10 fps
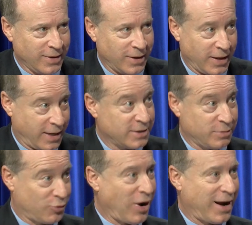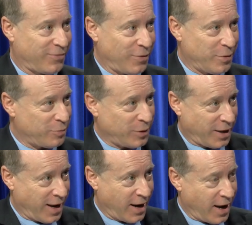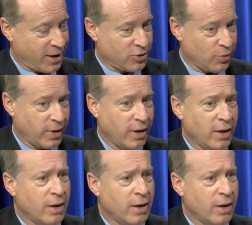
Uh, they can subtract from it, but they can't add to it.